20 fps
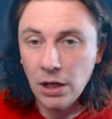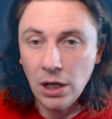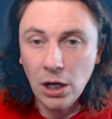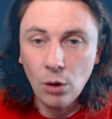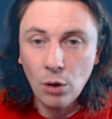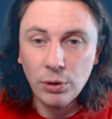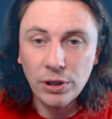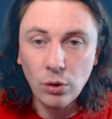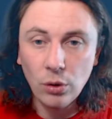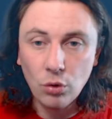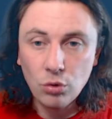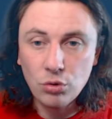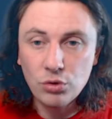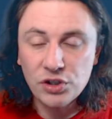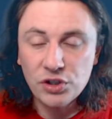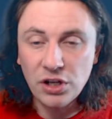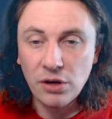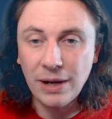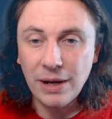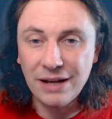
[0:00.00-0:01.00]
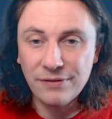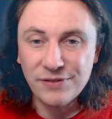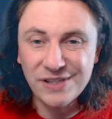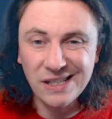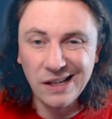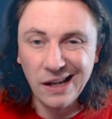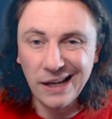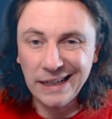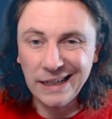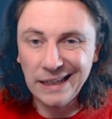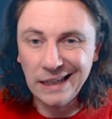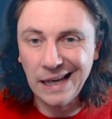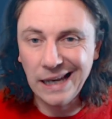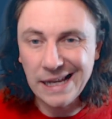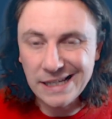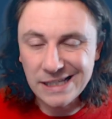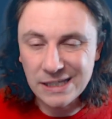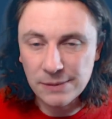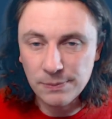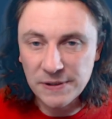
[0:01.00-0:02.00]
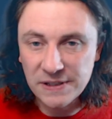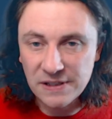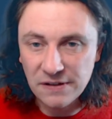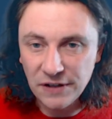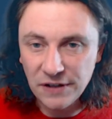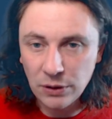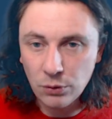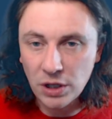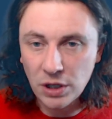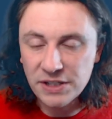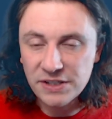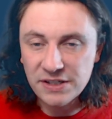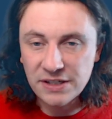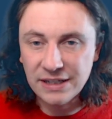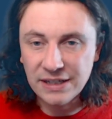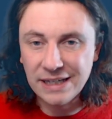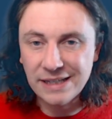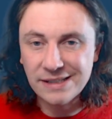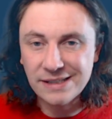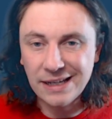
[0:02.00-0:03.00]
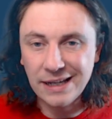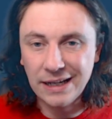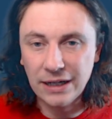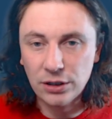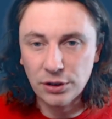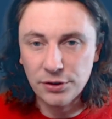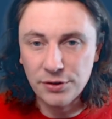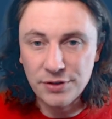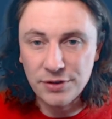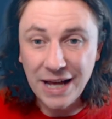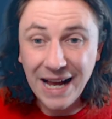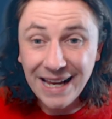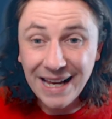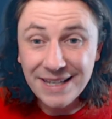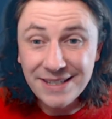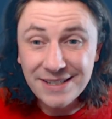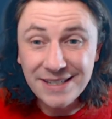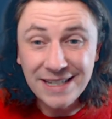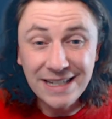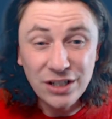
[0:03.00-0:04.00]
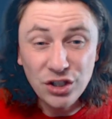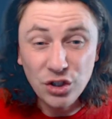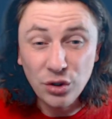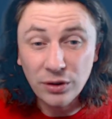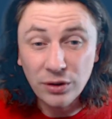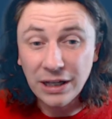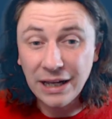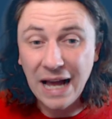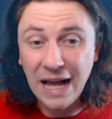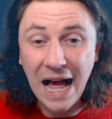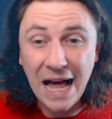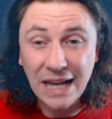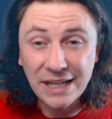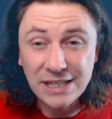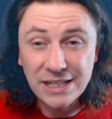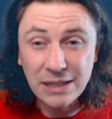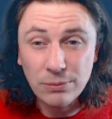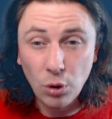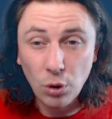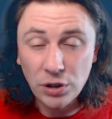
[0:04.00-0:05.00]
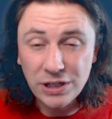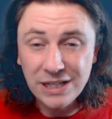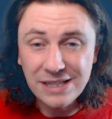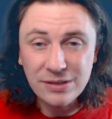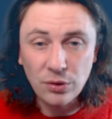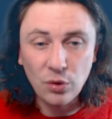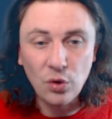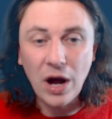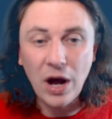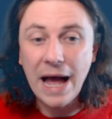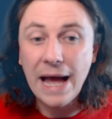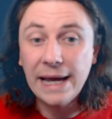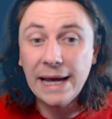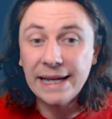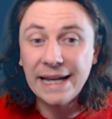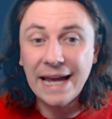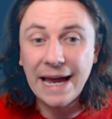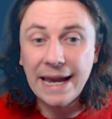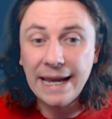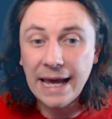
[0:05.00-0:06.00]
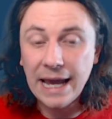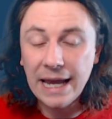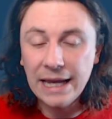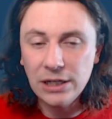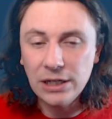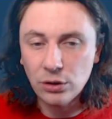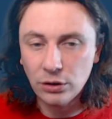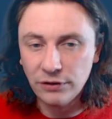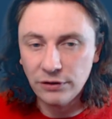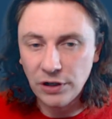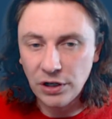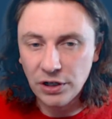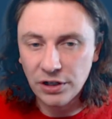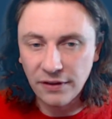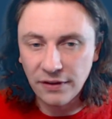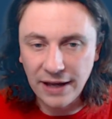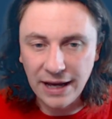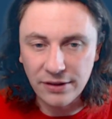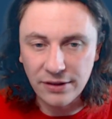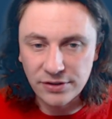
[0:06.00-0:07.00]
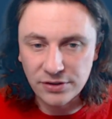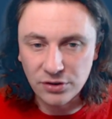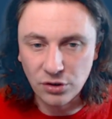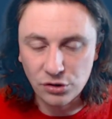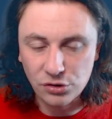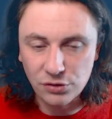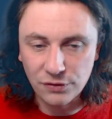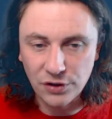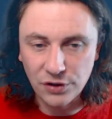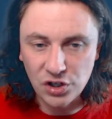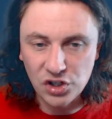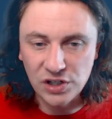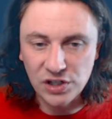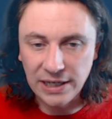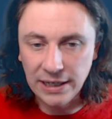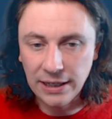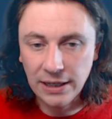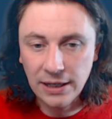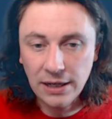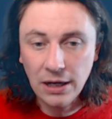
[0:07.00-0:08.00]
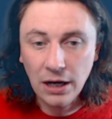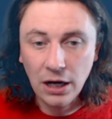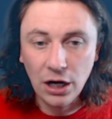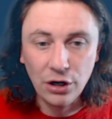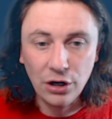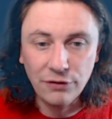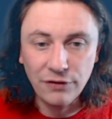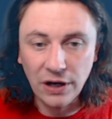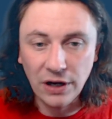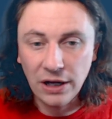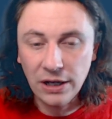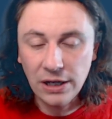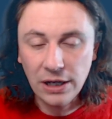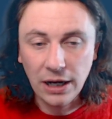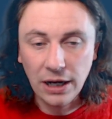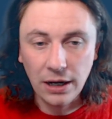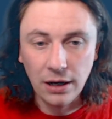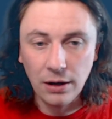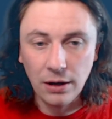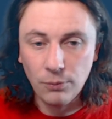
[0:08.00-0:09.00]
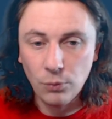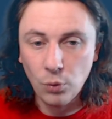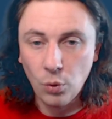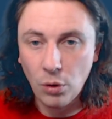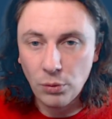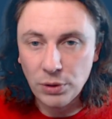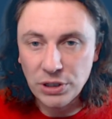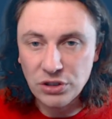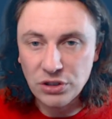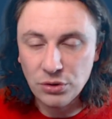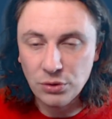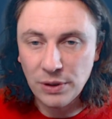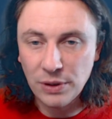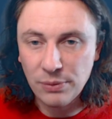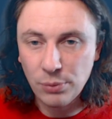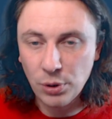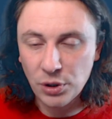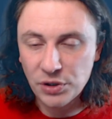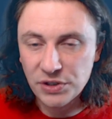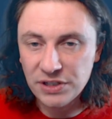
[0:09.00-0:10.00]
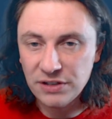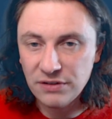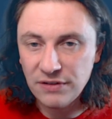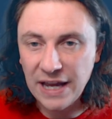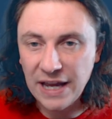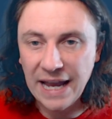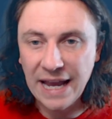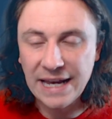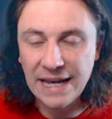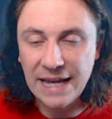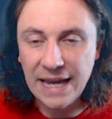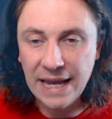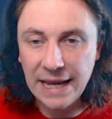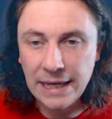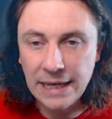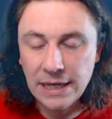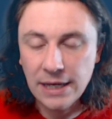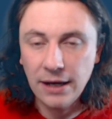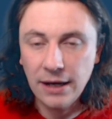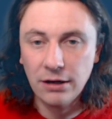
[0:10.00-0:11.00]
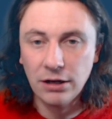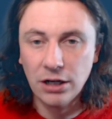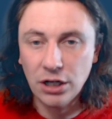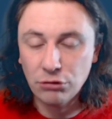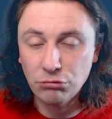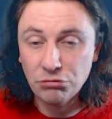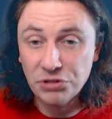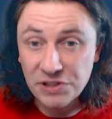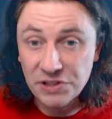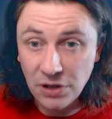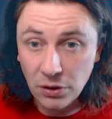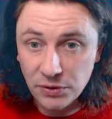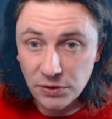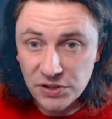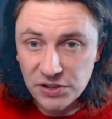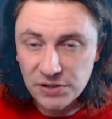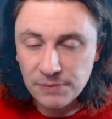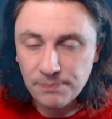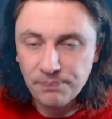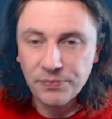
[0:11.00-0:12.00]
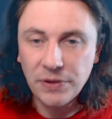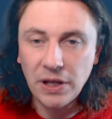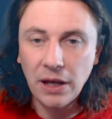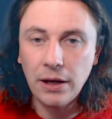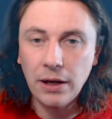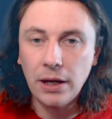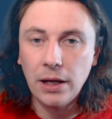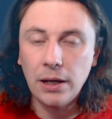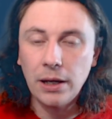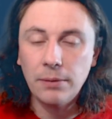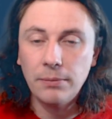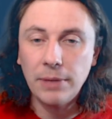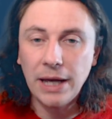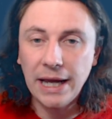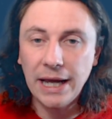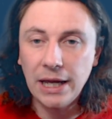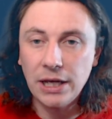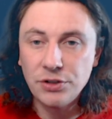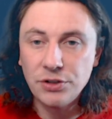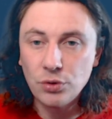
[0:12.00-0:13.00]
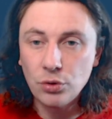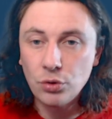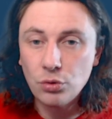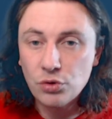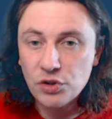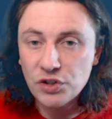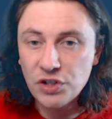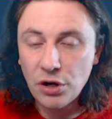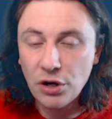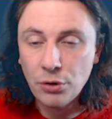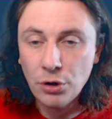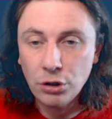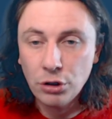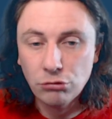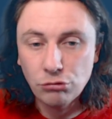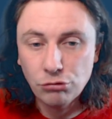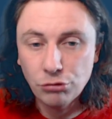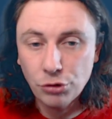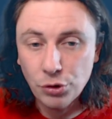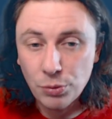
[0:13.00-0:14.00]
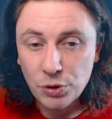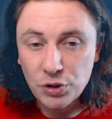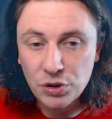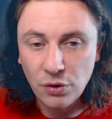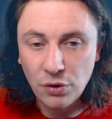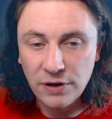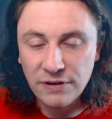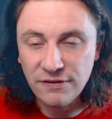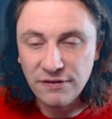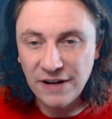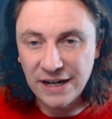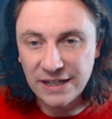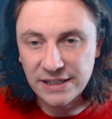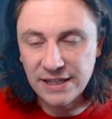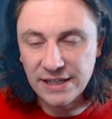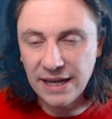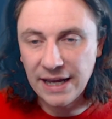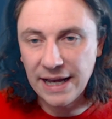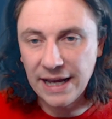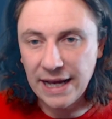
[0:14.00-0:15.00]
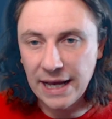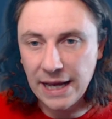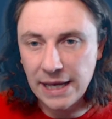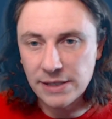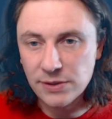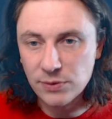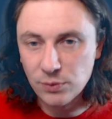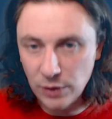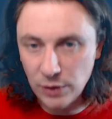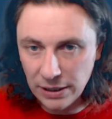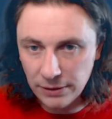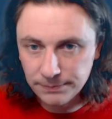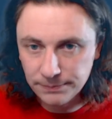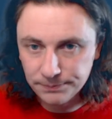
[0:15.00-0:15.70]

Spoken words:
We also have slightly less specific ones, and these include anti-nuclear antibodies, or ANA. You'll have heard of that. There's controversy over what we do with positive ANA results, and also rheumatoid factor as well.